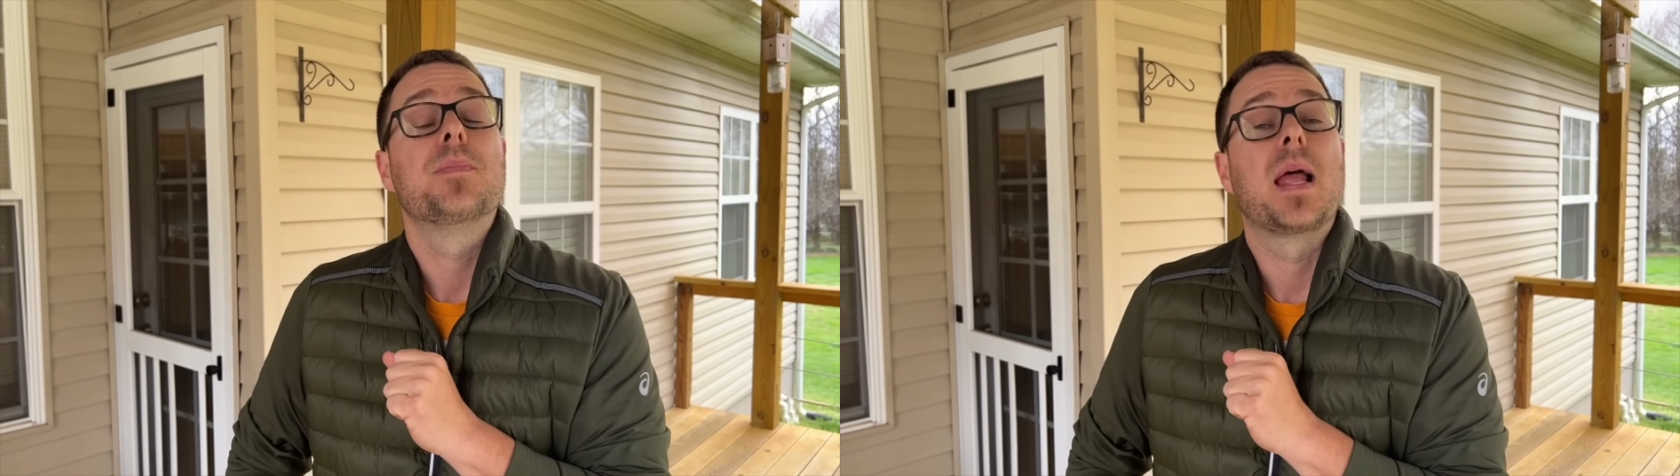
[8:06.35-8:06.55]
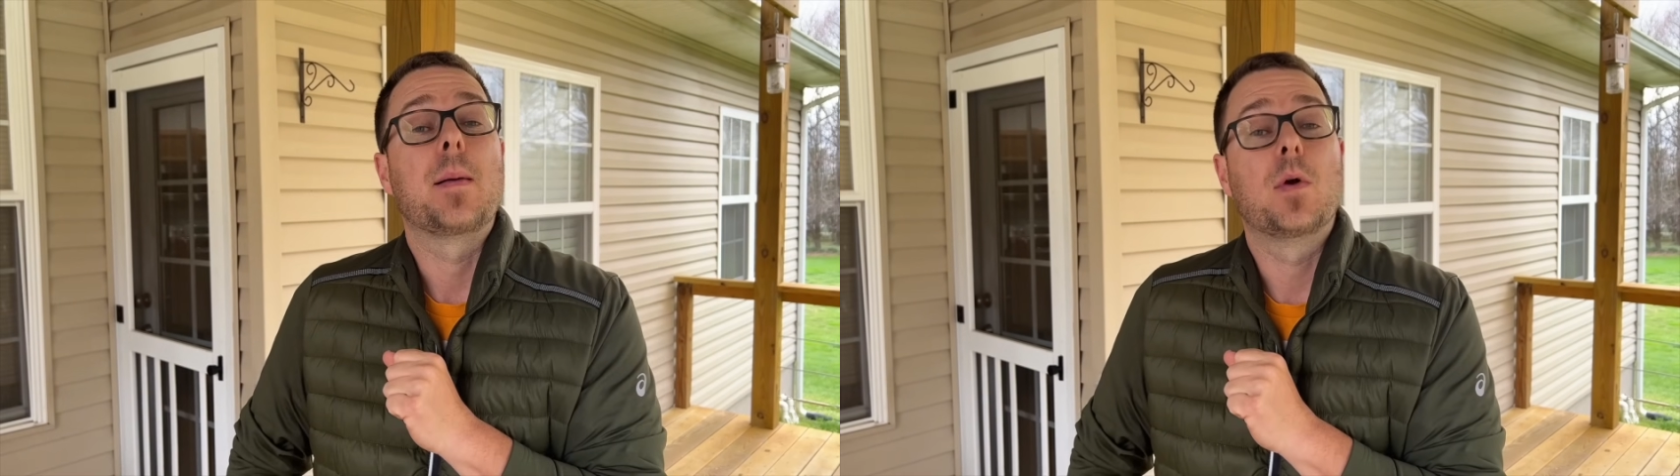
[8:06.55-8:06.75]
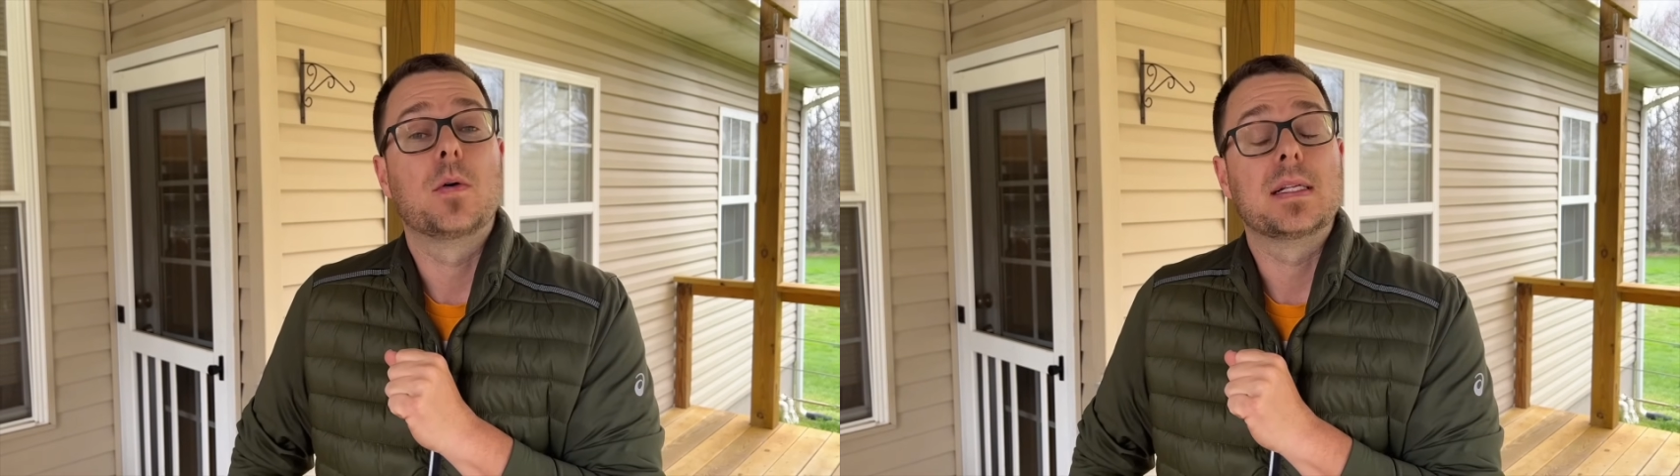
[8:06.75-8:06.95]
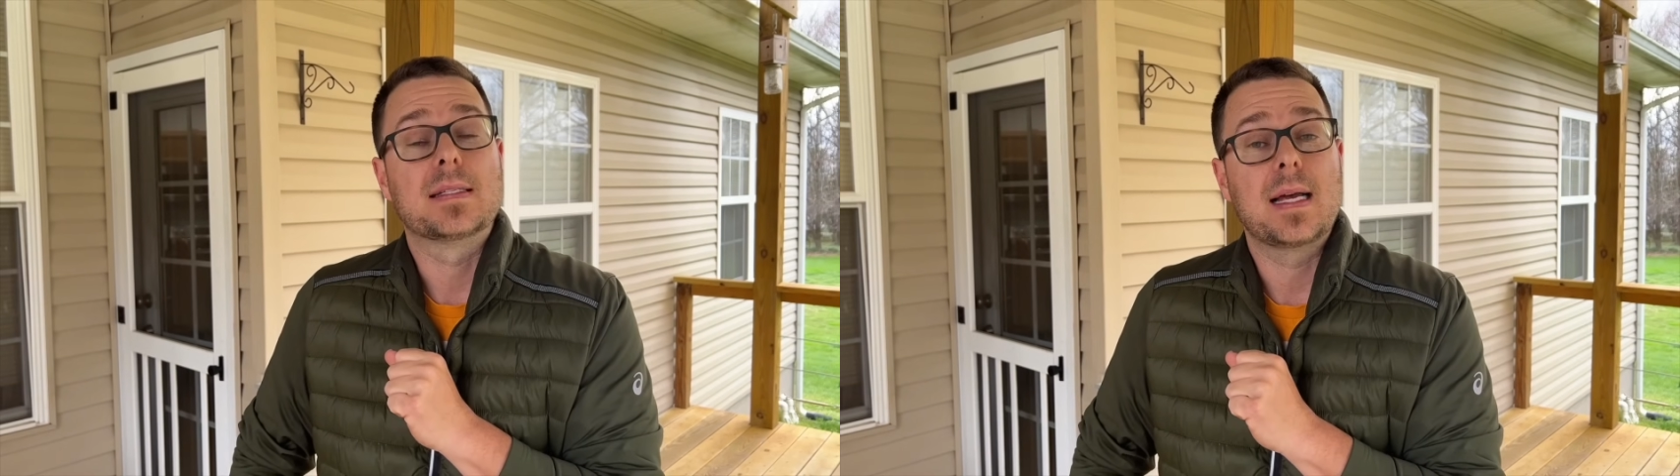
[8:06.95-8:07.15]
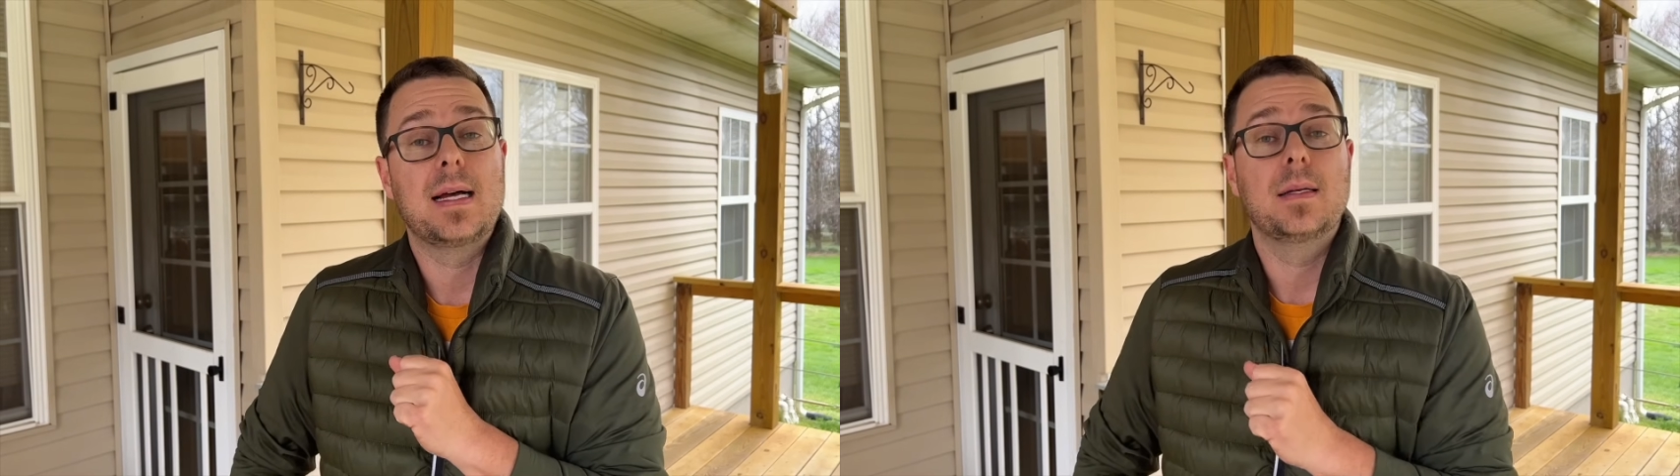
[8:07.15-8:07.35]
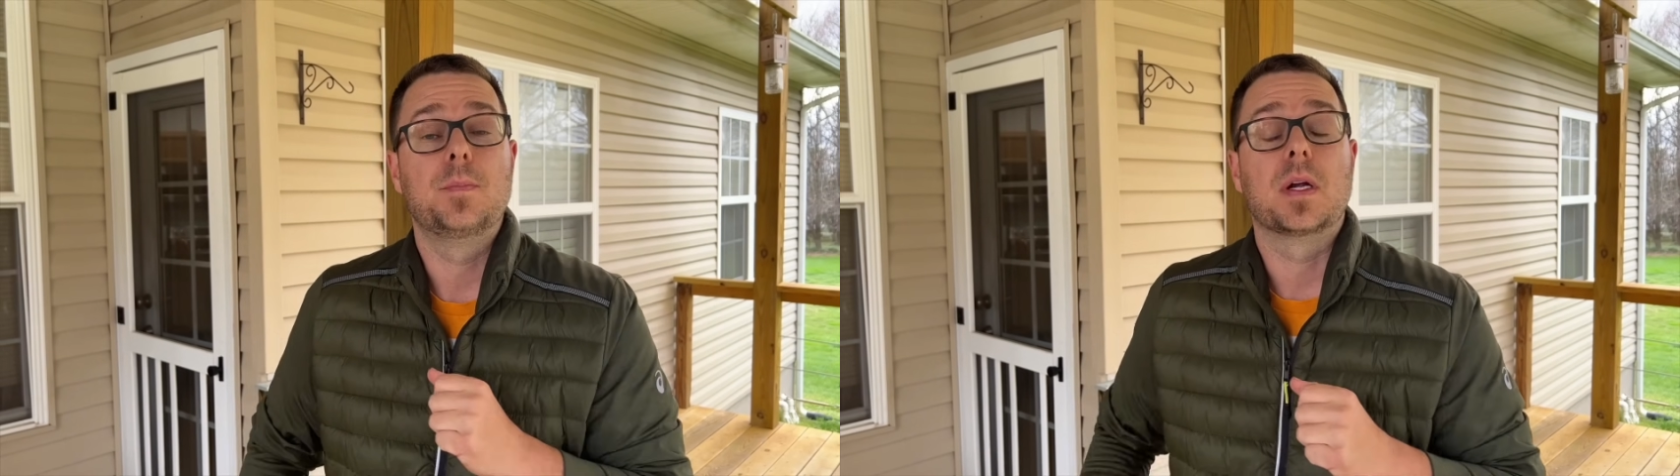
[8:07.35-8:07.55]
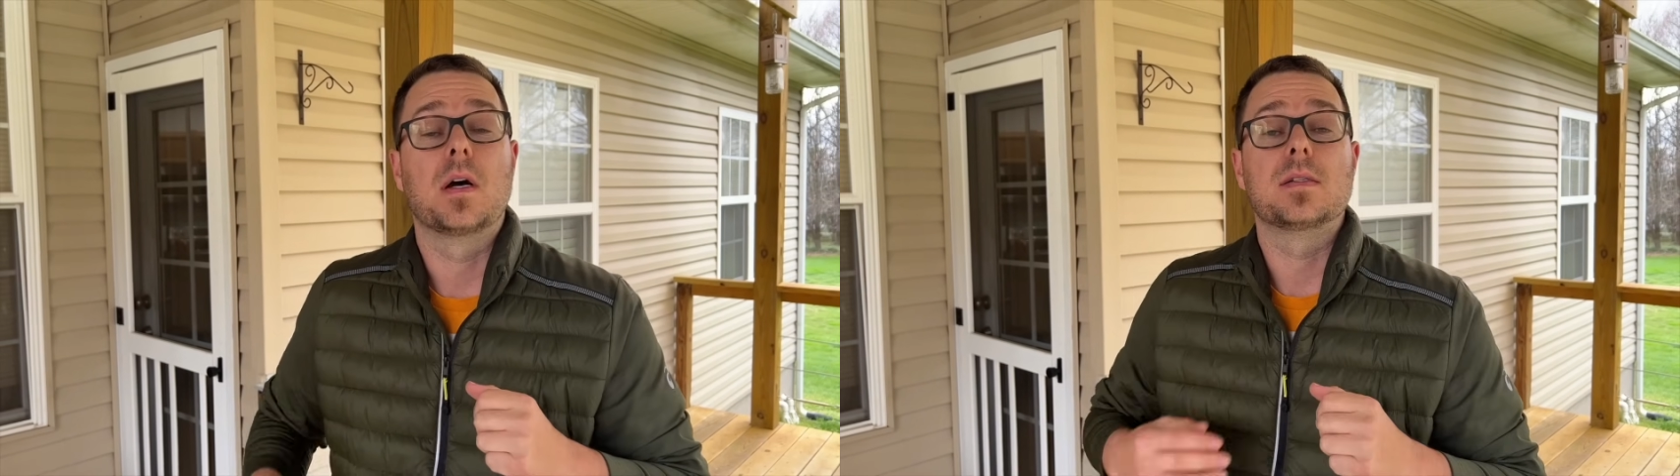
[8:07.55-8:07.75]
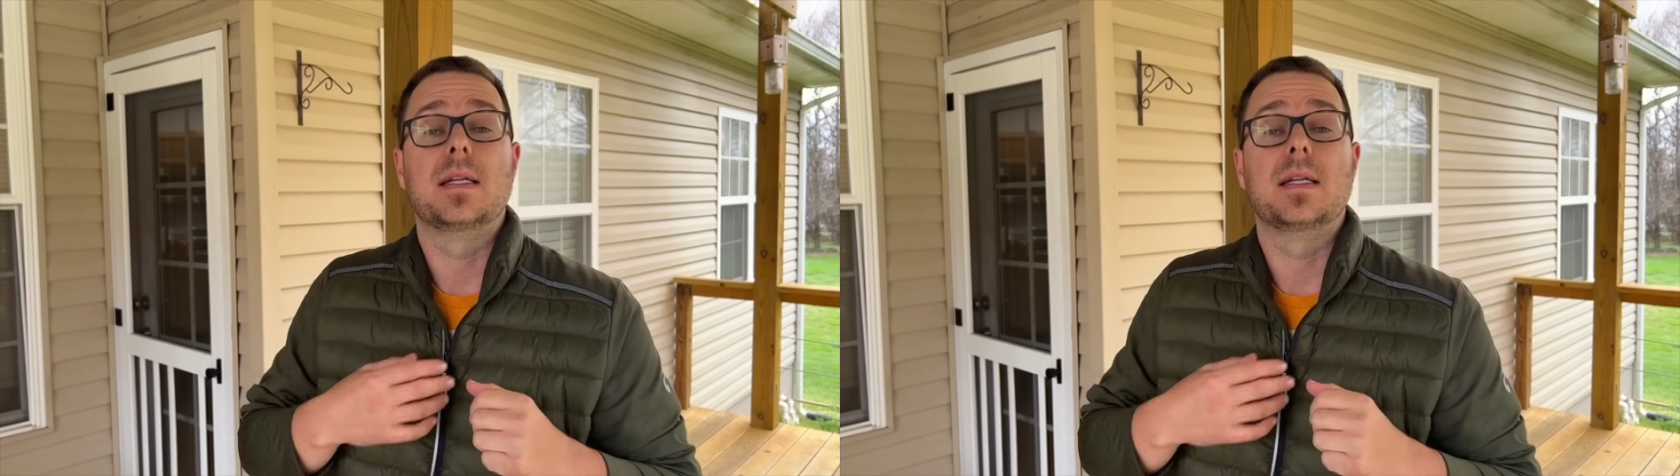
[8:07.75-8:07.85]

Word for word: I'm going inside because